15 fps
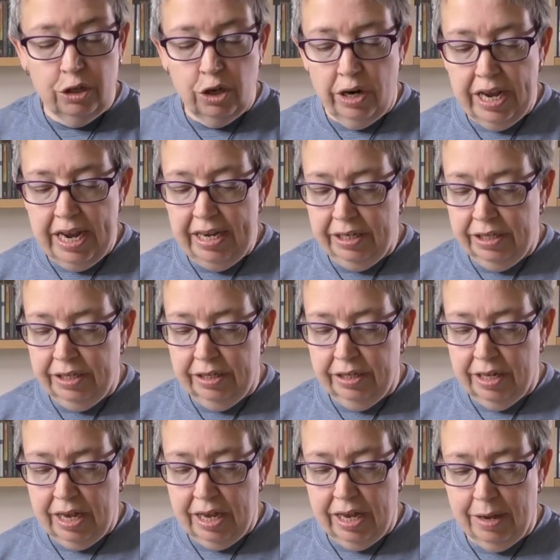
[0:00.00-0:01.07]
on it
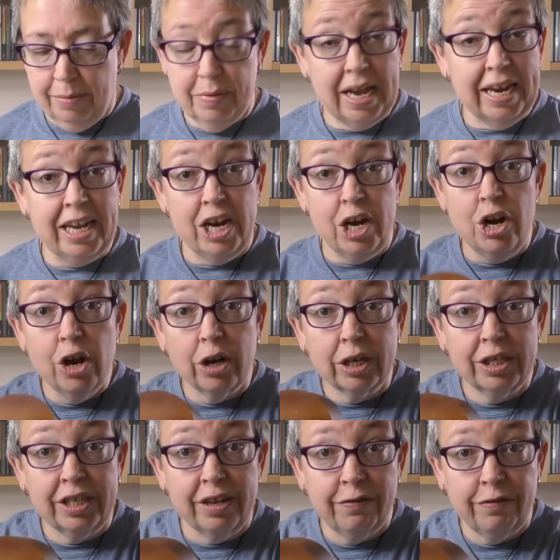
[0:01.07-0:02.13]
um, and it
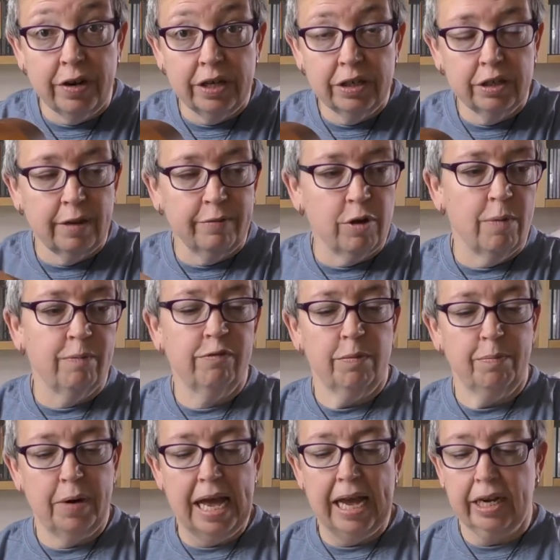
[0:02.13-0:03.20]
looks different because I've gone
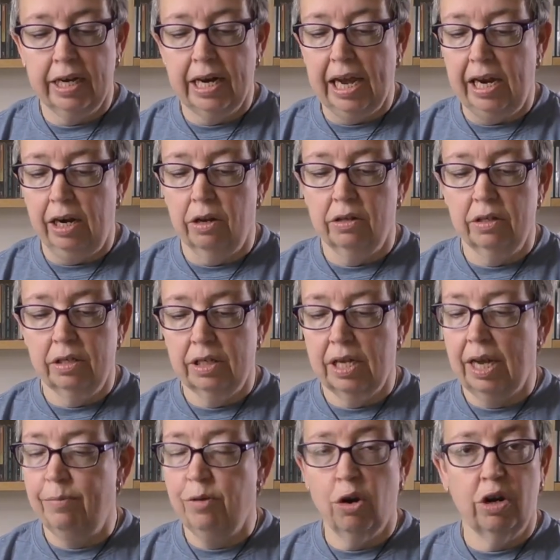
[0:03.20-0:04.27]
from black nylons.
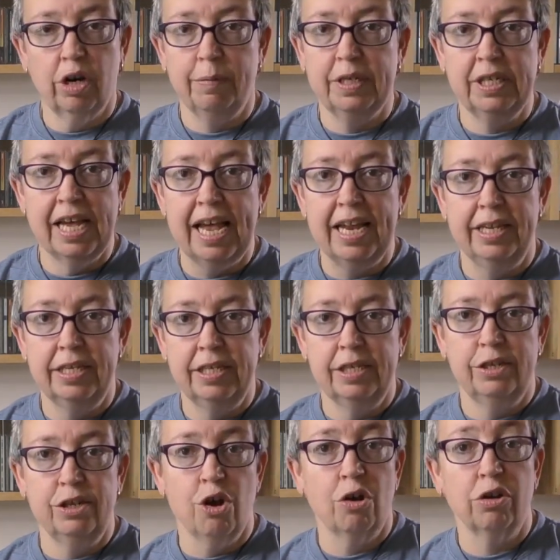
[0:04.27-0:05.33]
I'm not going to pretend this
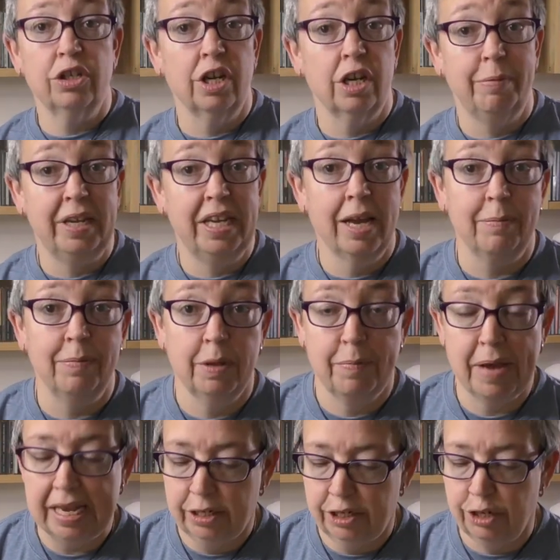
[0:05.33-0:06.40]
is not going to become the
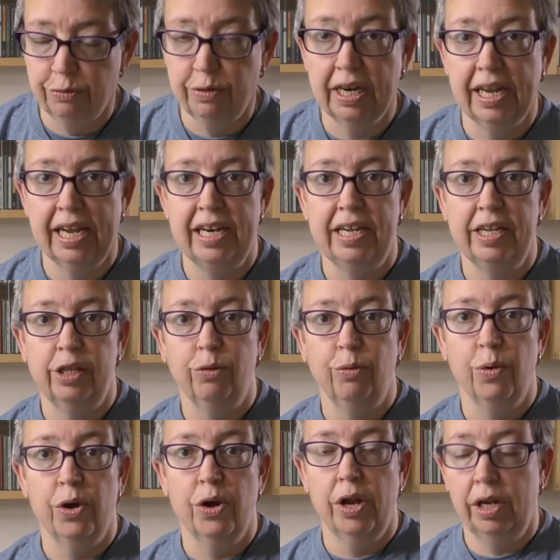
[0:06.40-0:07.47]
best ukulele in the
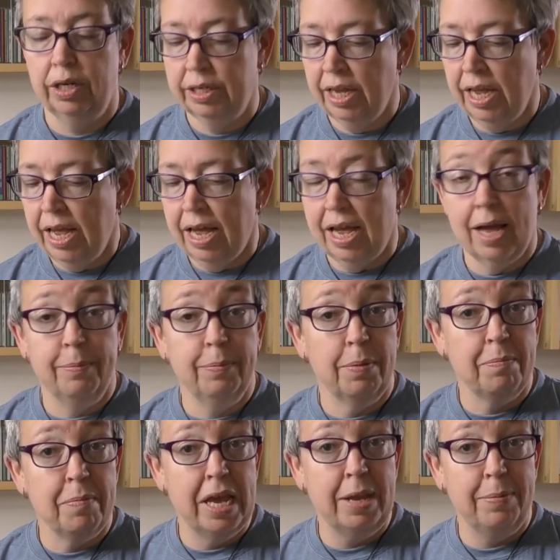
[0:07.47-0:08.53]
world um,
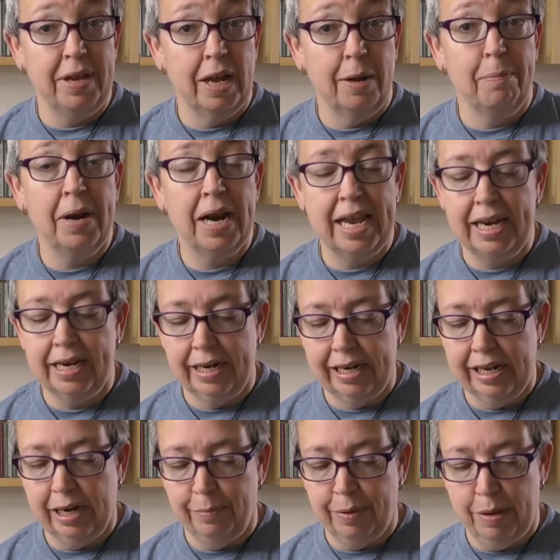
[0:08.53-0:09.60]
but maybe I'll play it a
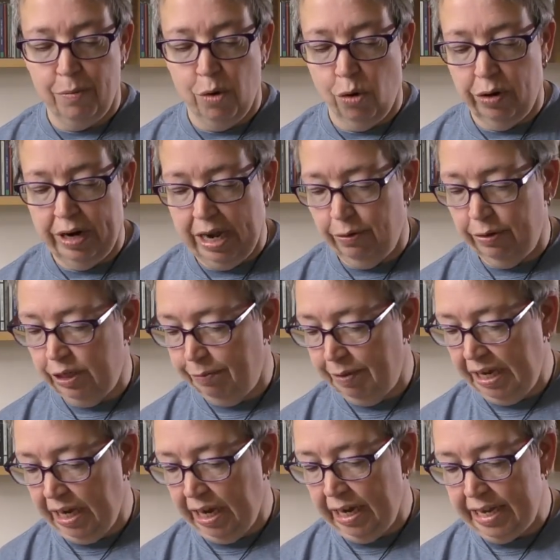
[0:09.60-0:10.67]
little bit more now. It's a
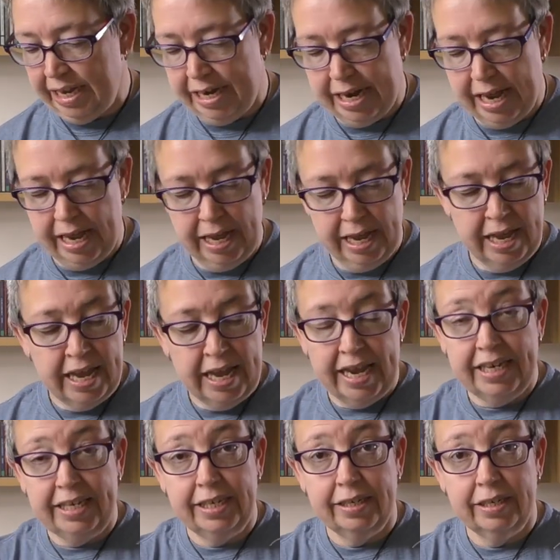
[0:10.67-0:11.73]
bit cleaner,
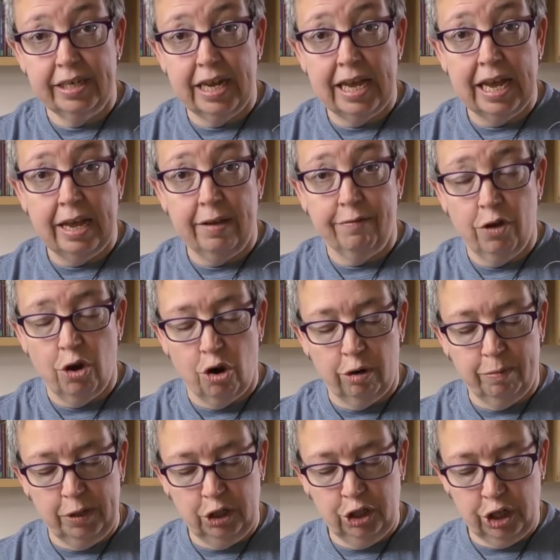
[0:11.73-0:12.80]
it doesn't have
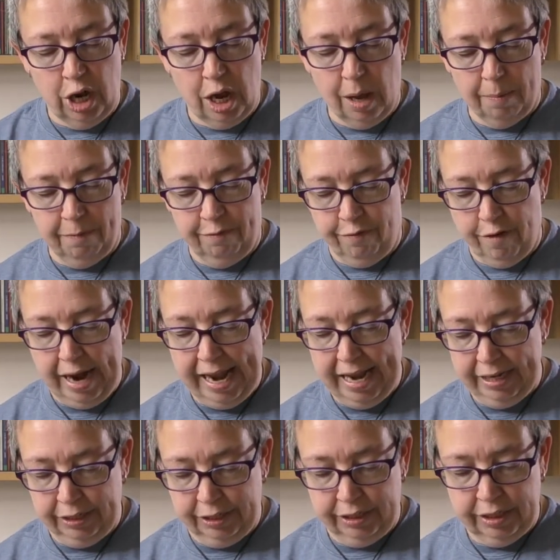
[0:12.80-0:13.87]
horrible sharp
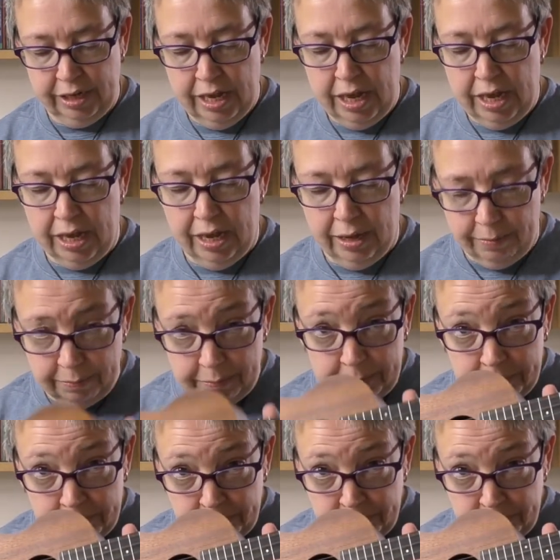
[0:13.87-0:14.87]
frets, um,